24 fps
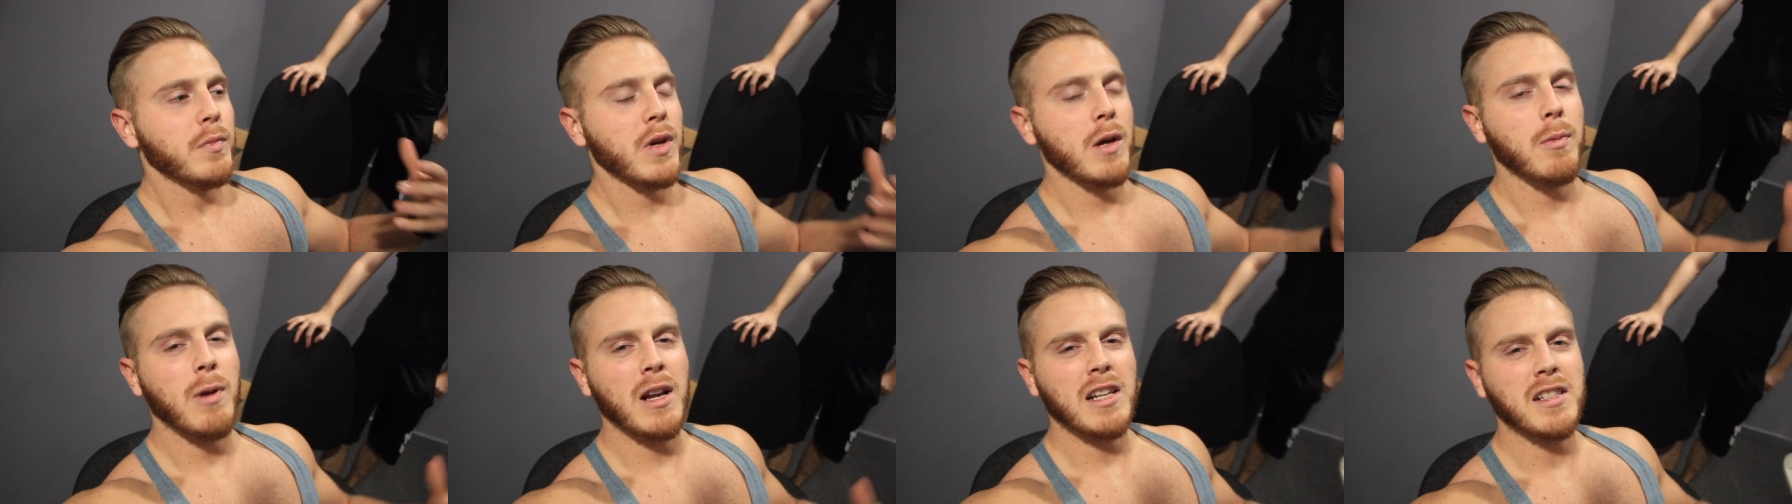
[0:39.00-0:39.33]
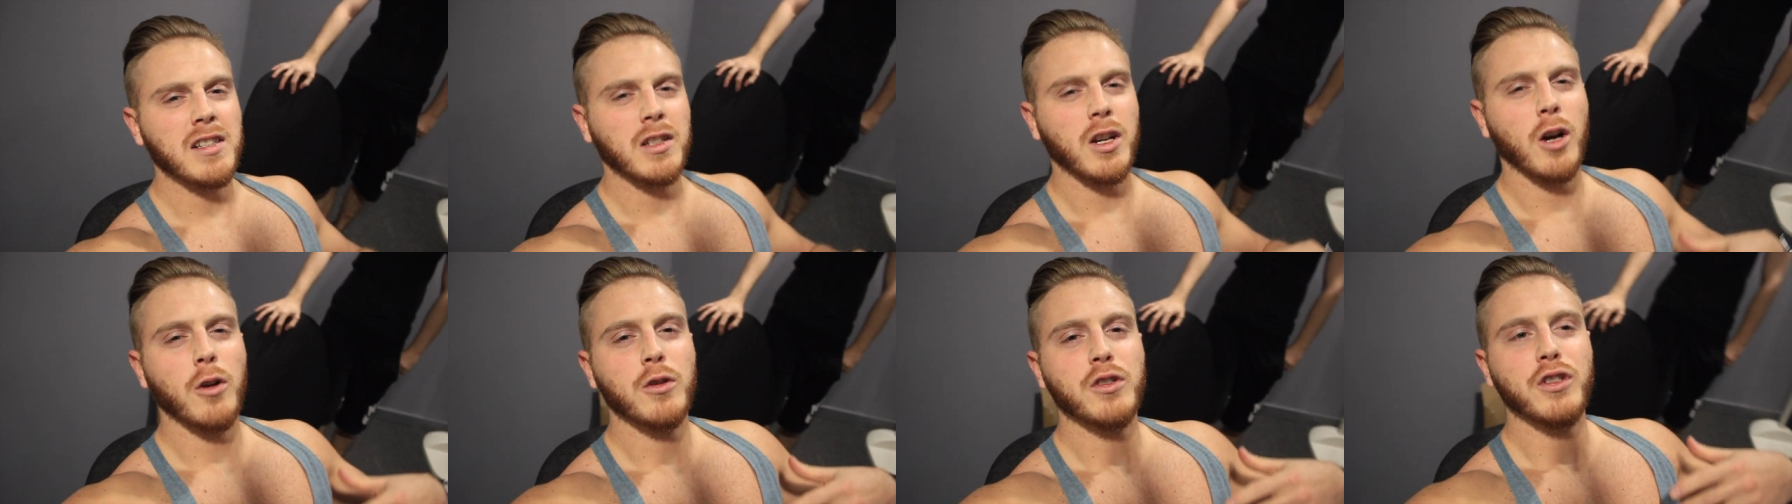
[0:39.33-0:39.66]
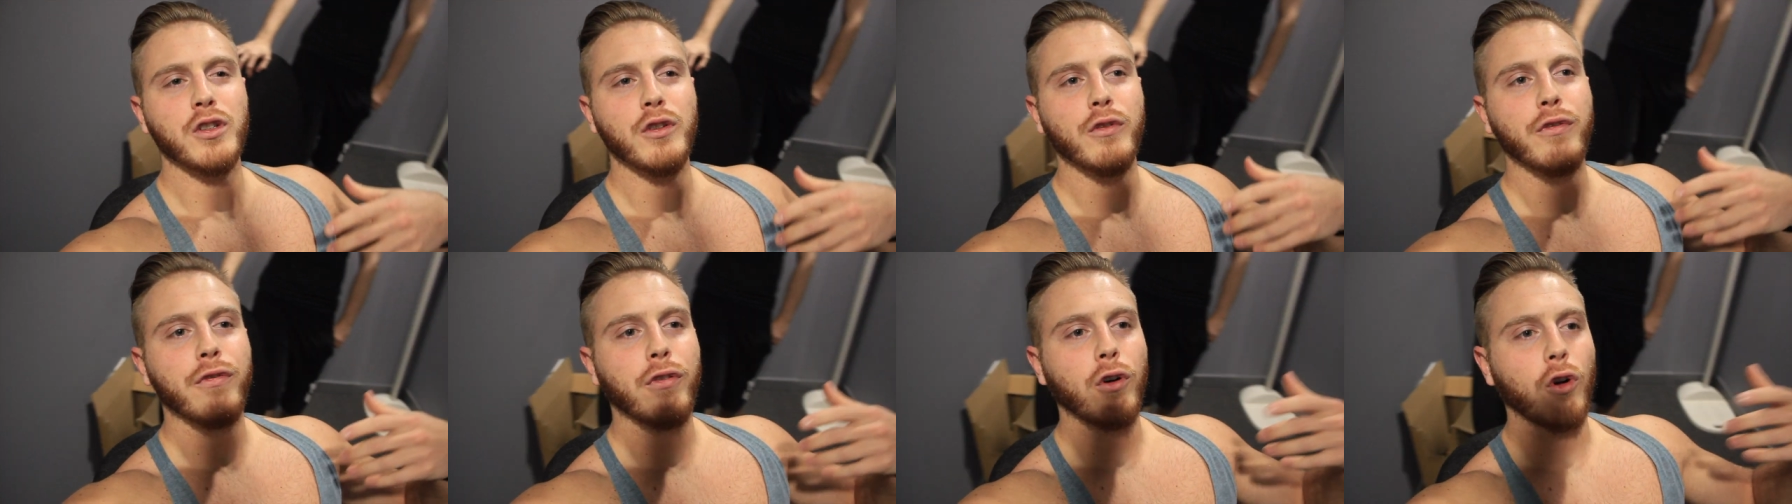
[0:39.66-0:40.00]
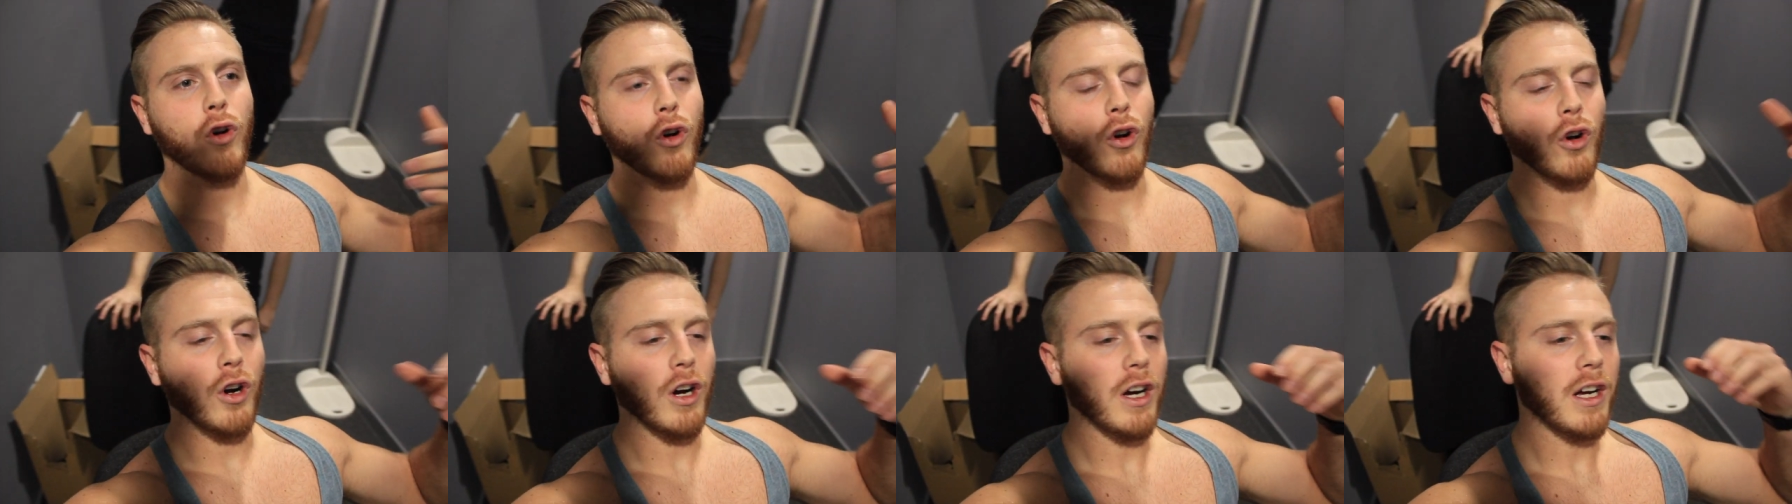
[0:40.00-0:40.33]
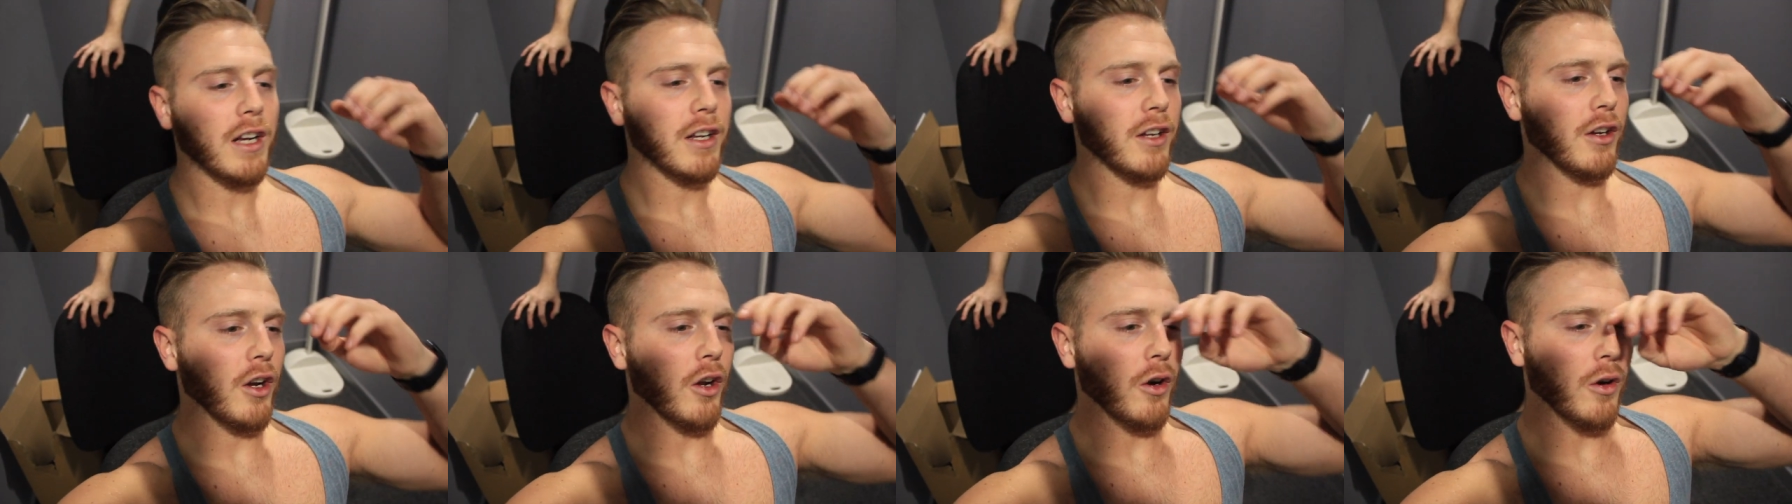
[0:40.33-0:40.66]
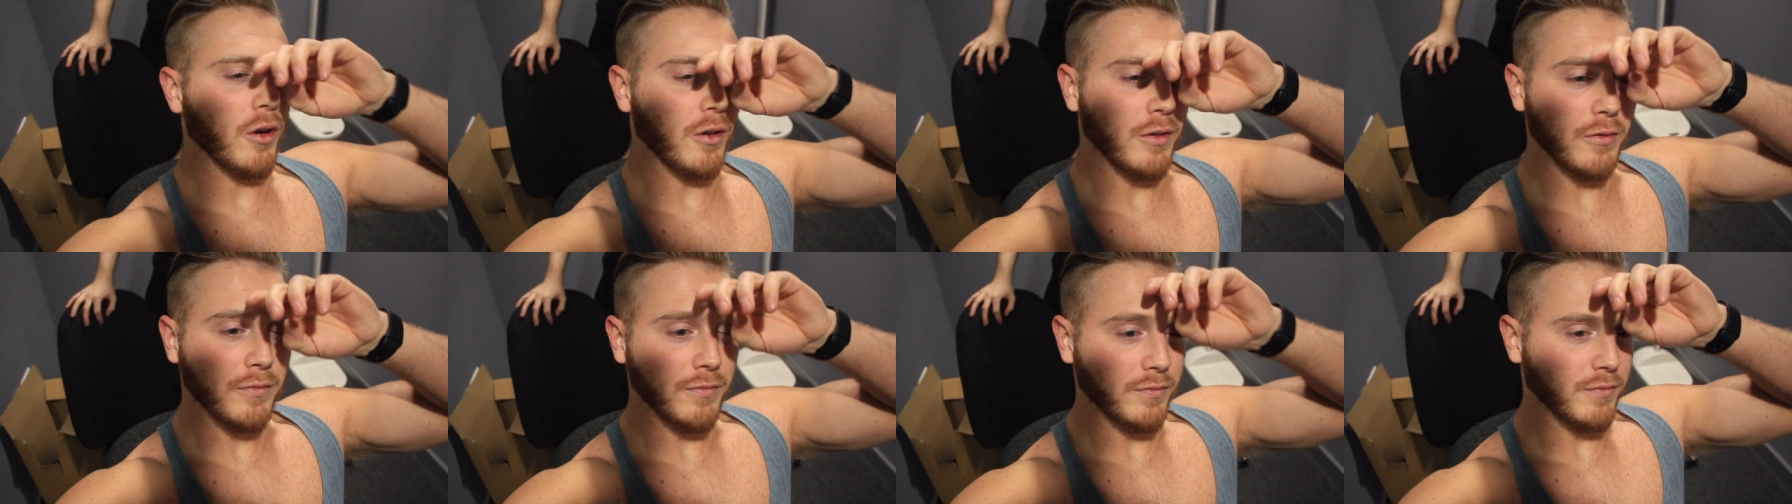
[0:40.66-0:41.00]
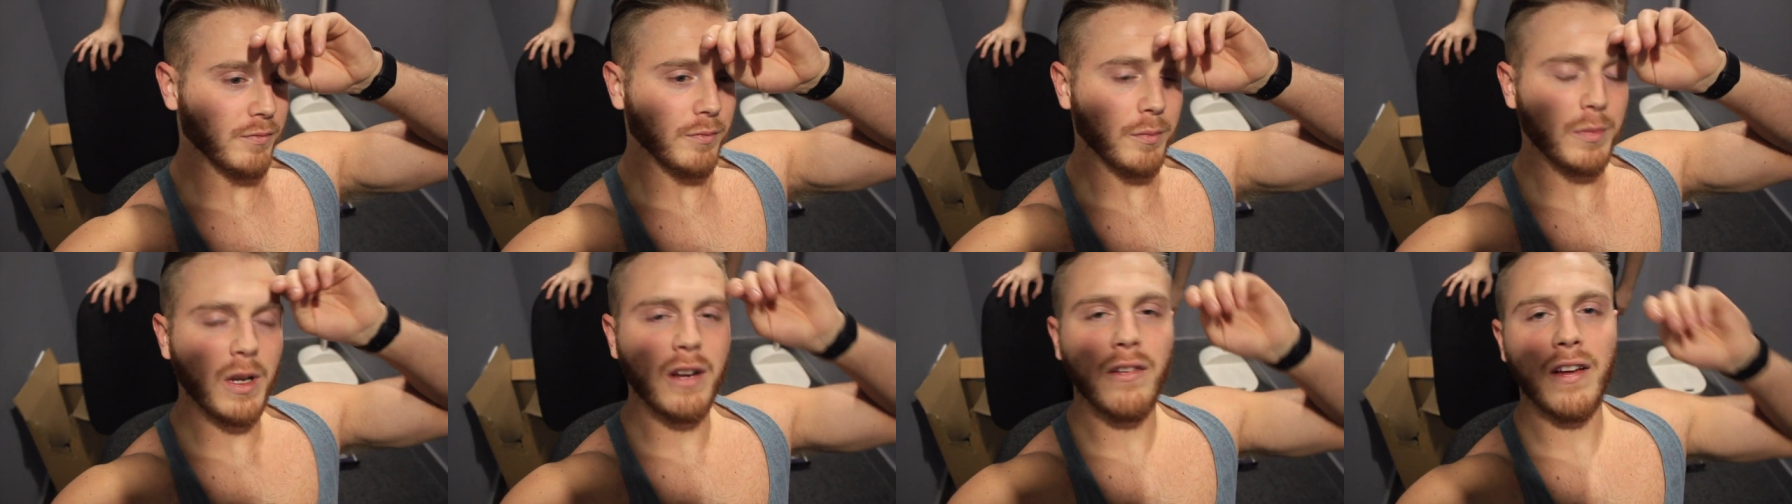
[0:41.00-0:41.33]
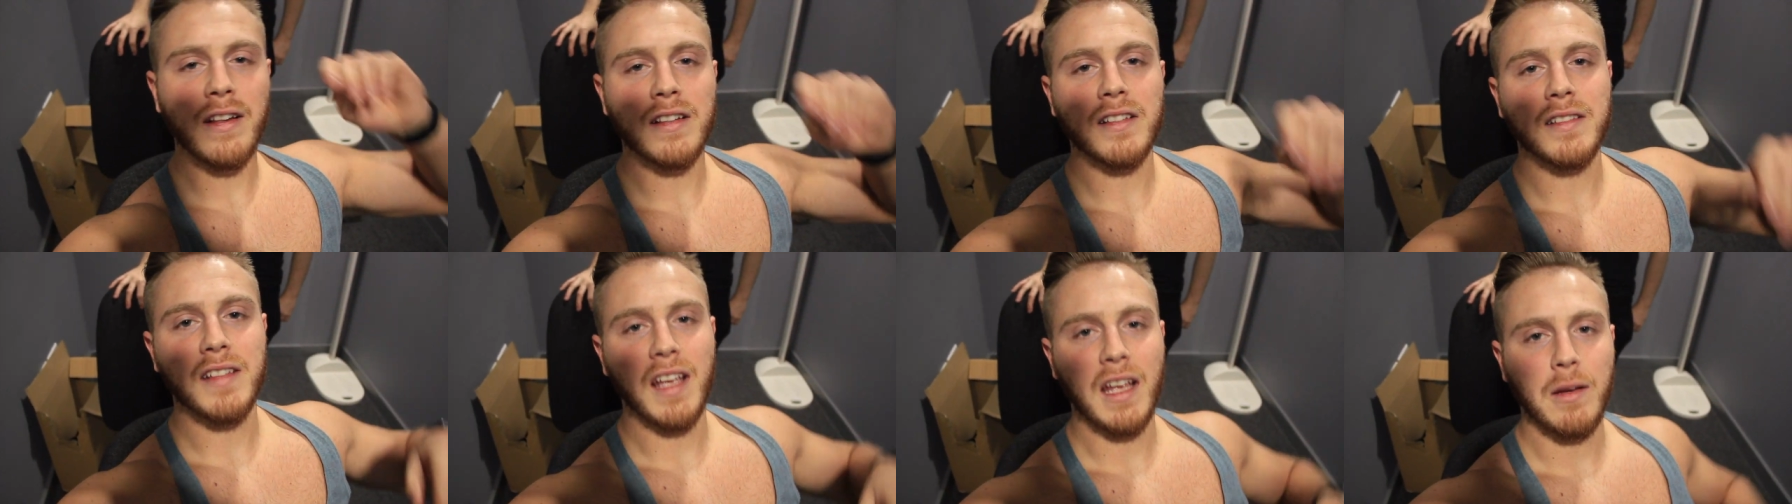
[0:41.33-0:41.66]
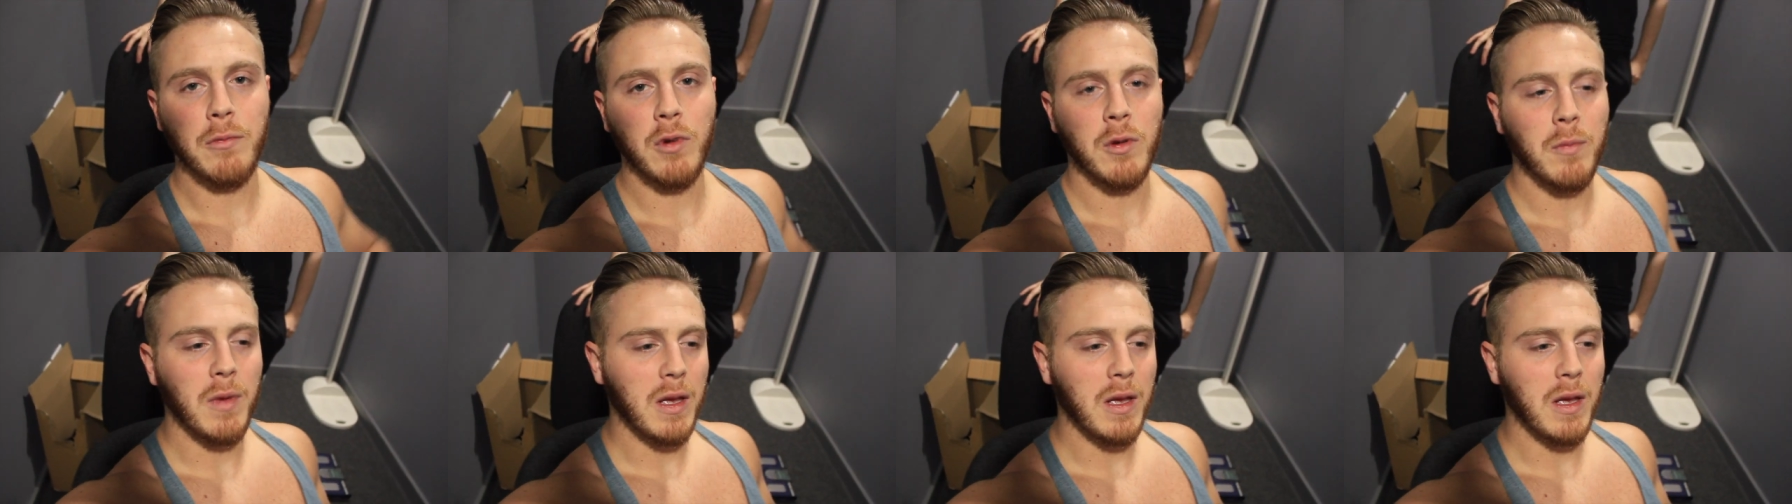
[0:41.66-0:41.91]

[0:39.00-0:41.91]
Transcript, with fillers: be a place to go to for, I don't know, a bit of entertainment,